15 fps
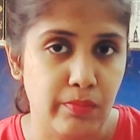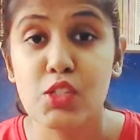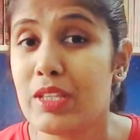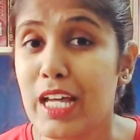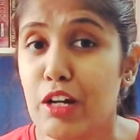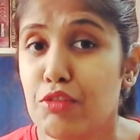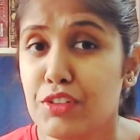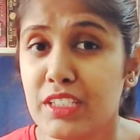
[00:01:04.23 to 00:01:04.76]
So
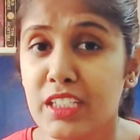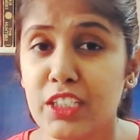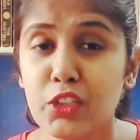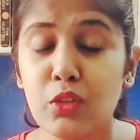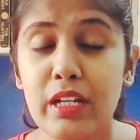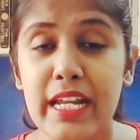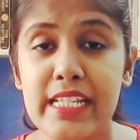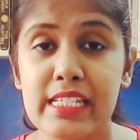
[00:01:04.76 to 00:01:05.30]
without further ado,
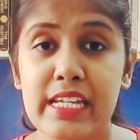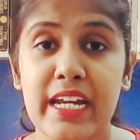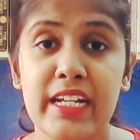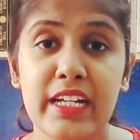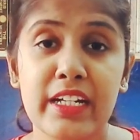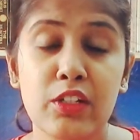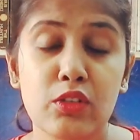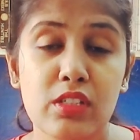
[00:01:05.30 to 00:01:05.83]
let's get
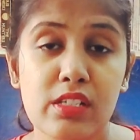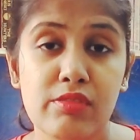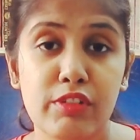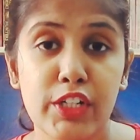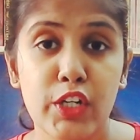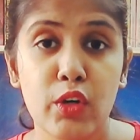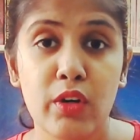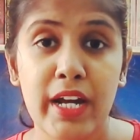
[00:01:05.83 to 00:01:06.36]
into this
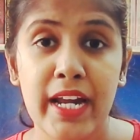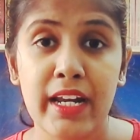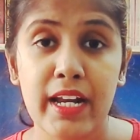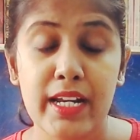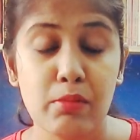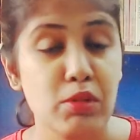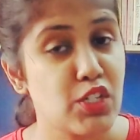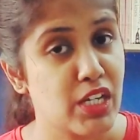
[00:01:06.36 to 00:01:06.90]
video and
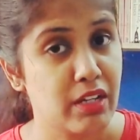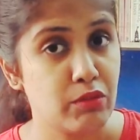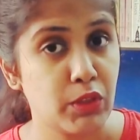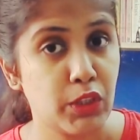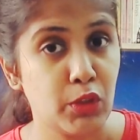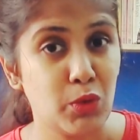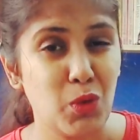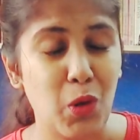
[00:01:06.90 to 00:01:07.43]
let me share
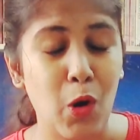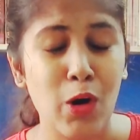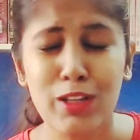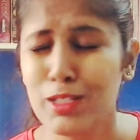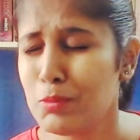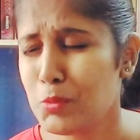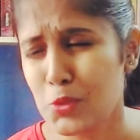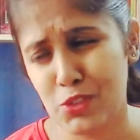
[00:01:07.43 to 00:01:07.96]
with you all
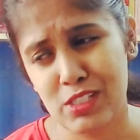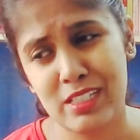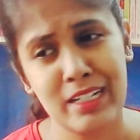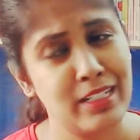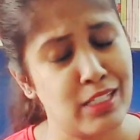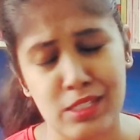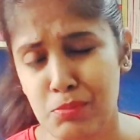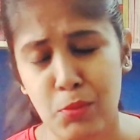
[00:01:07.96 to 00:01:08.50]
the books
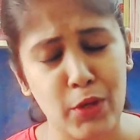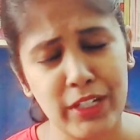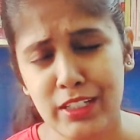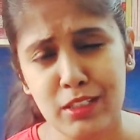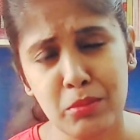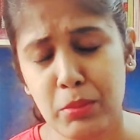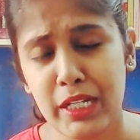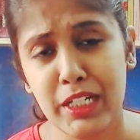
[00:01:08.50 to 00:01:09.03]
that
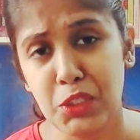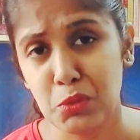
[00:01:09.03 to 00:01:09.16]
disappointed me in